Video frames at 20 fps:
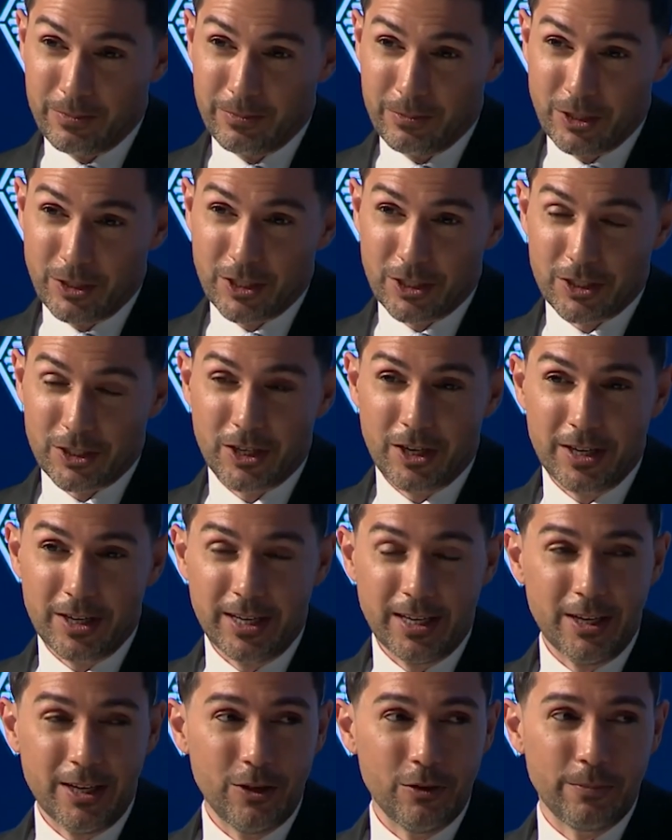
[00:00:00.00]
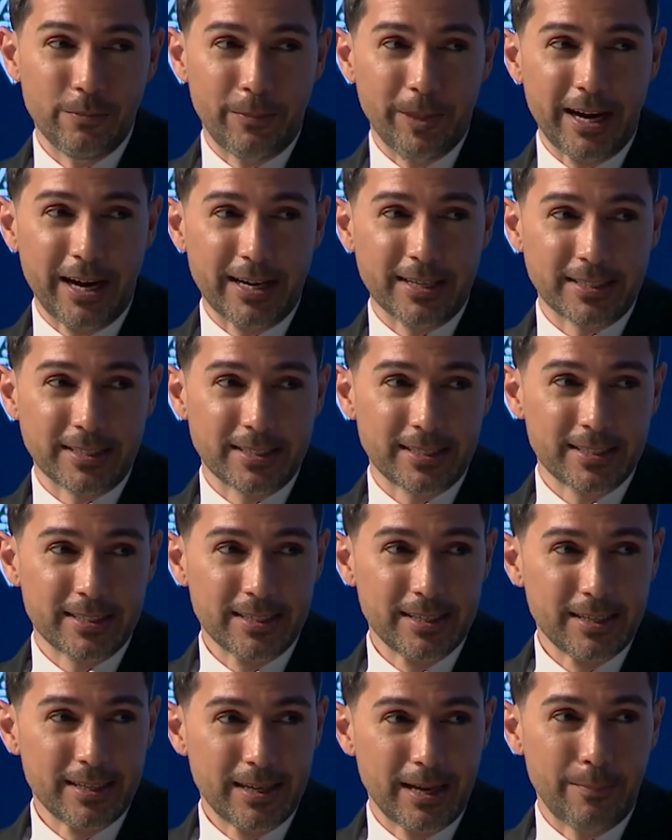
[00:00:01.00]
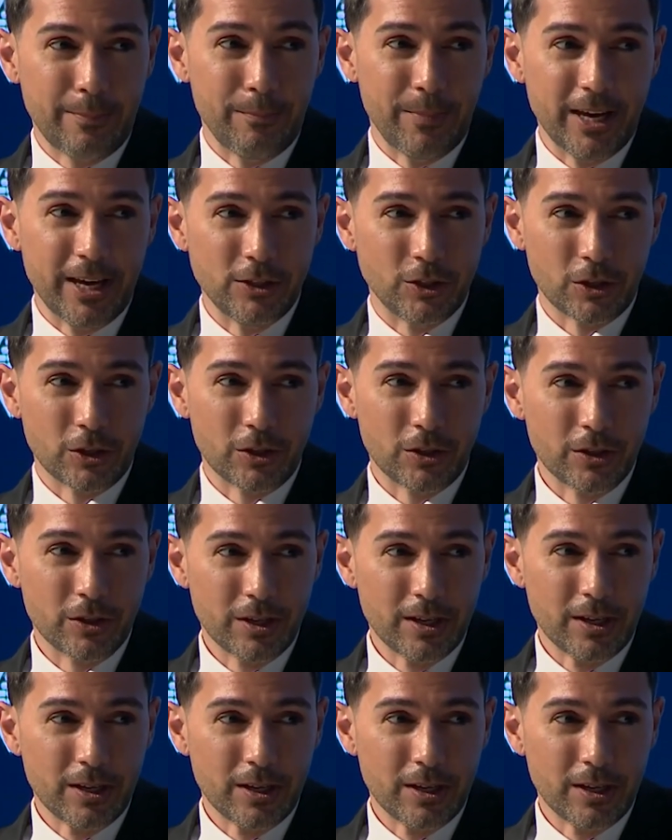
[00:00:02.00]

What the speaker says: we just saw the EU pass a major